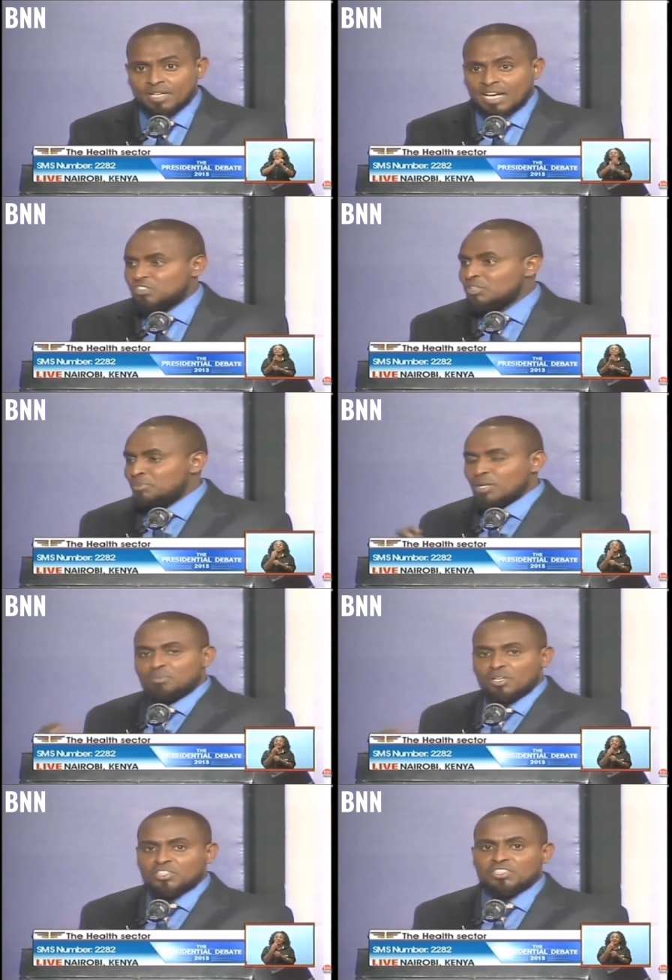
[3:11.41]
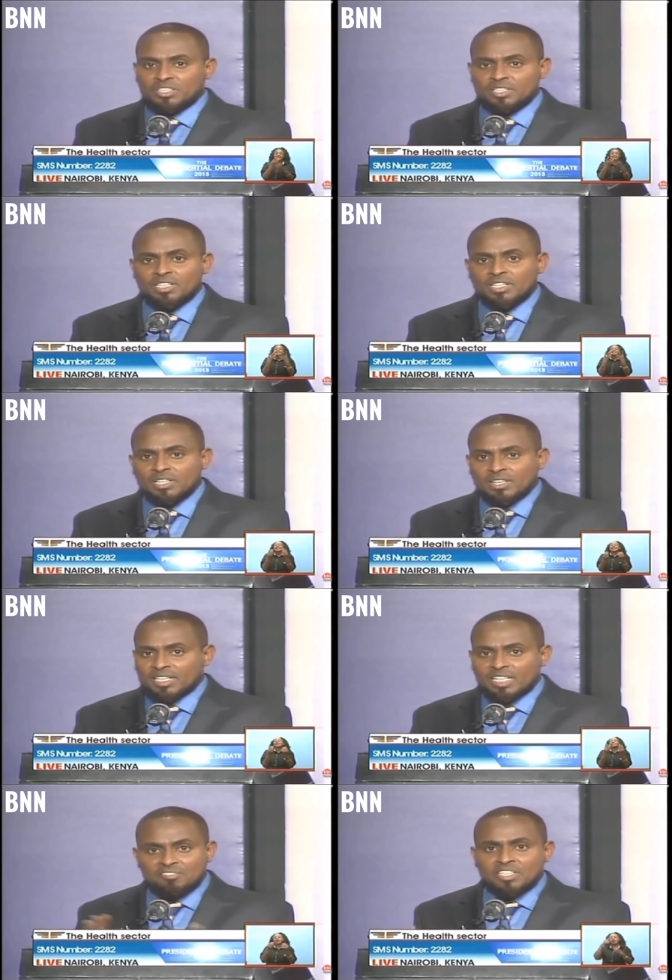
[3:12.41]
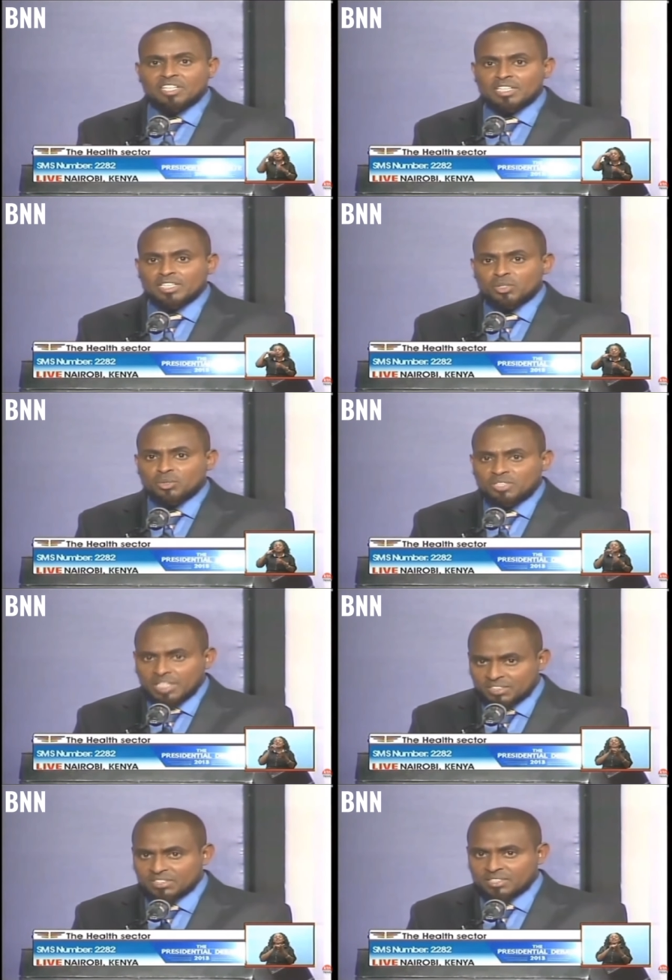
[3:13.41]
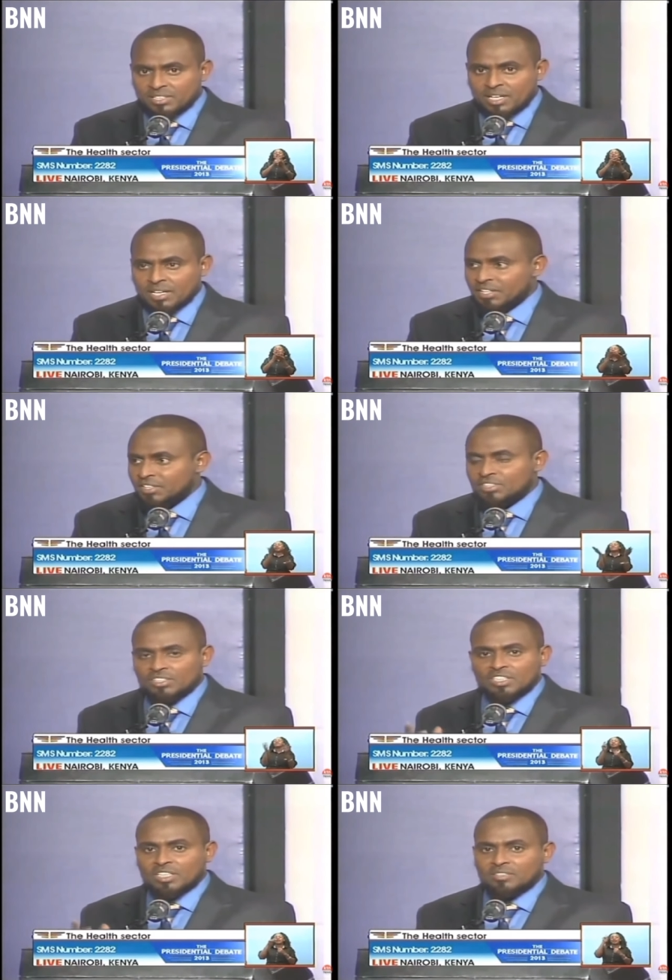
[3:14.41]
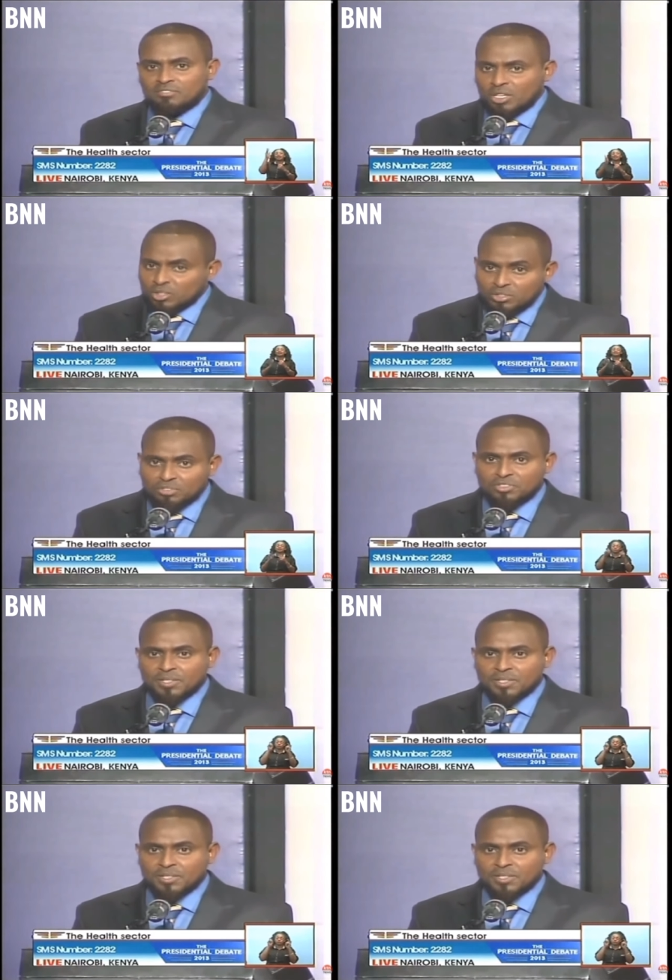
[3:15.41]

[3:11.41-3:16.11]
A simple policy that every Kenyan should test, and this is in philosophy